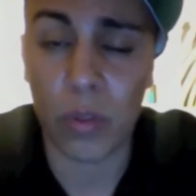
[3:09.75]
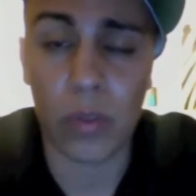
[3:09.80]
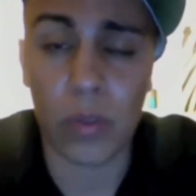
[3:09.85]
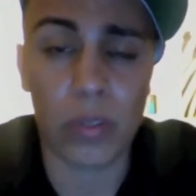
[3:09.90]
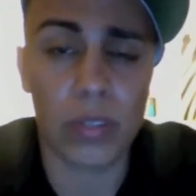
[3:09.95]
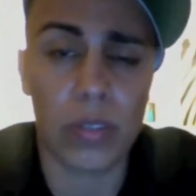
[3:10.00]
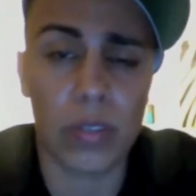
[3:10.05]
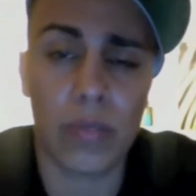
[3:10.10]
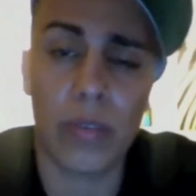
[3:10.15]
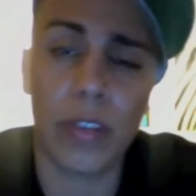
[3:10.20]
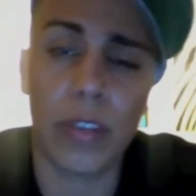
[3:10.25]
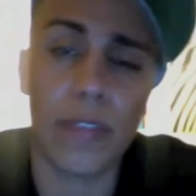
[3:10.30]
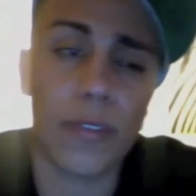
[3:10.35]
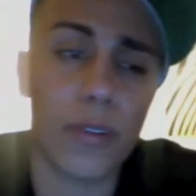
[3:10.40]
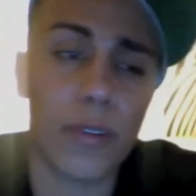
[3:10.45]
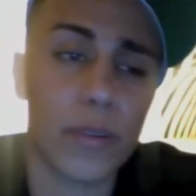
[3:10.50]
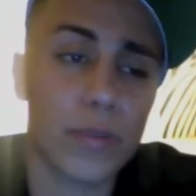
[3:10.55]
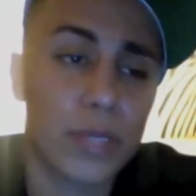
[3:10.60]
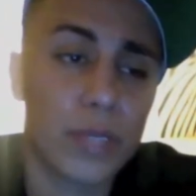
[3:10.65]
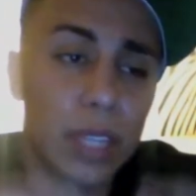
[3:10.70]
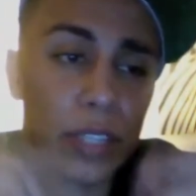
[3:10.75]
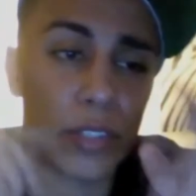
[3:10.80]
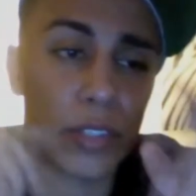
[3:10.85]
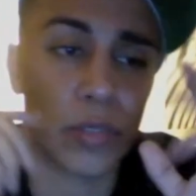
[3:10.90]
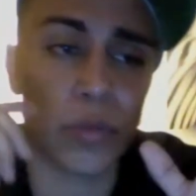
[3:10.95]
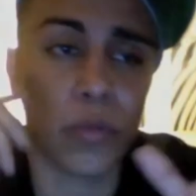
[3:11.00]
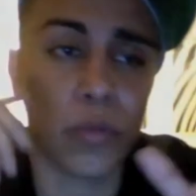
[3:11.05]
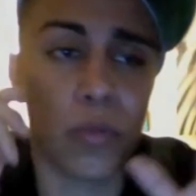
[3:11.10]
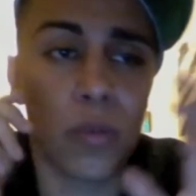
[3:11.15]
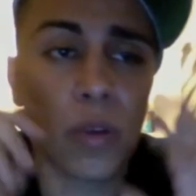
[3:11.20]
No, these are reverbs
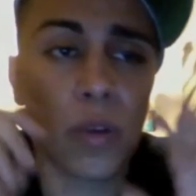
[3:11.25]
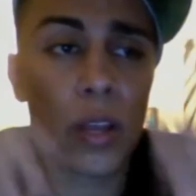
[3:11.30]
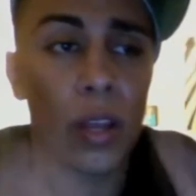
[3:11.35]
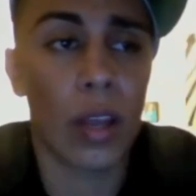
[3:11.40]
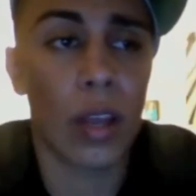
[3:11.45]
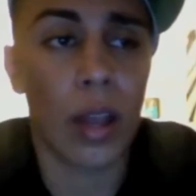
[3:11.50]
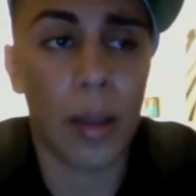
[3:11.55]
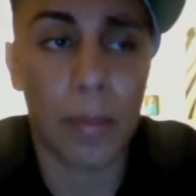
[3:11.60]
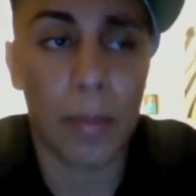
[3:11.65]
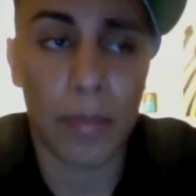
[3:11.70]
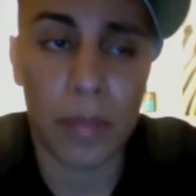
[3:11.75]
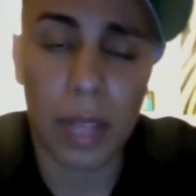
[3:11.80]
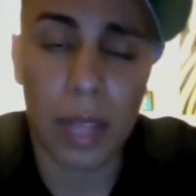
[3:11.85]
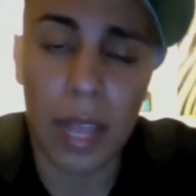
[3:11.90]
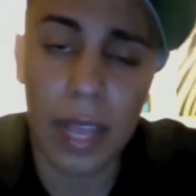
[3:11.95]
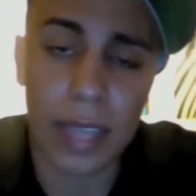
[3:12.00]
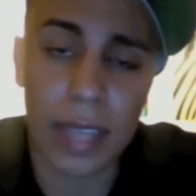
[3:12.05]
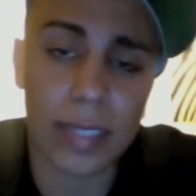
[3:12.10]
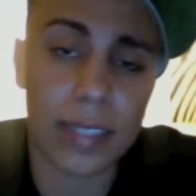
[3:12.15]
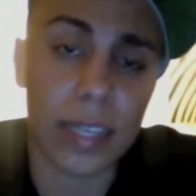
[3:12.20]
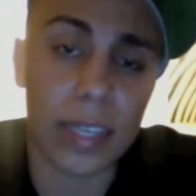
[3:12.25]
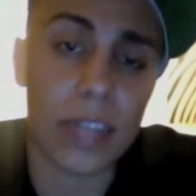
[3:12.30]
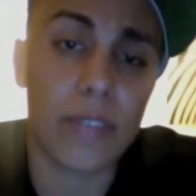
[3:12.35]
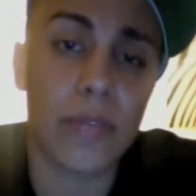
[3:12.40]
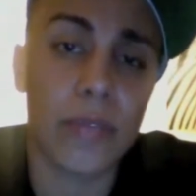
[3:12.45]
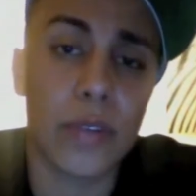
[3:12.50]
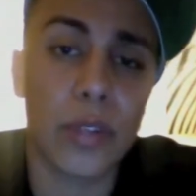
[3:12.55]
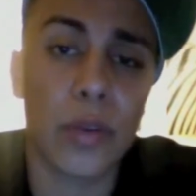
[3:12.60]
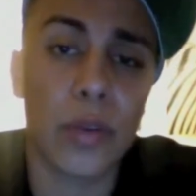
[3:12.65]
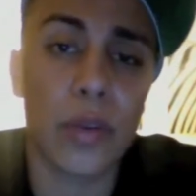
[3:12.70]
that you apply inside
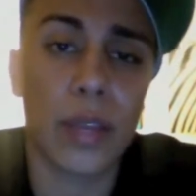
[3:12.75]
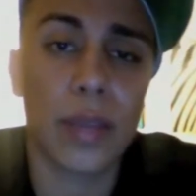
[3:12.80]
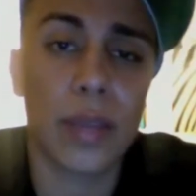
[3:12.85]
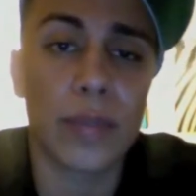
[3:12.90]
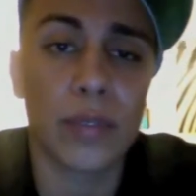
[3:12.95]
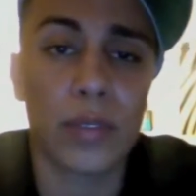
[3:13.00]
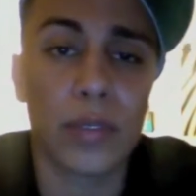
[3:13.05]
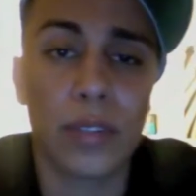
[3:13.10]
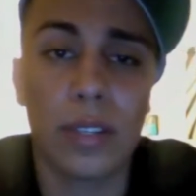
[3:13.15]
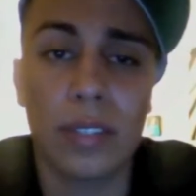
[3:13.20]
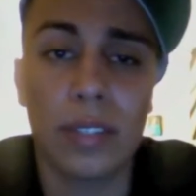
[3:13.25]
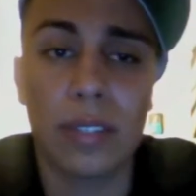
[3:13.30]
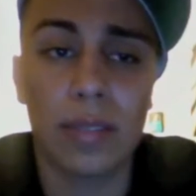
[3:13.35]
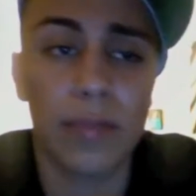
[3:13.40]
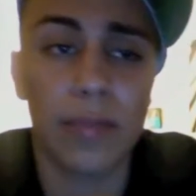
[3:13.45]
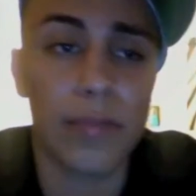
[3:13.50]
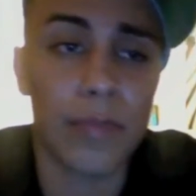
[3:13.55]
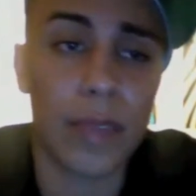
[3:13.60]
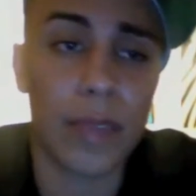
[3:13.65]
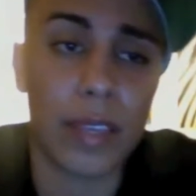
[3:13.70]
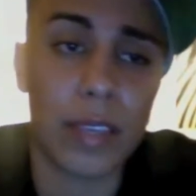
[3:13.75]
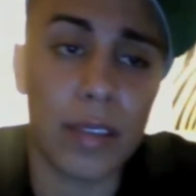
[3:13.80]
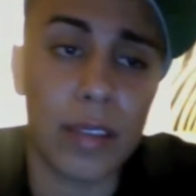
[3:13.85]
the video game, so it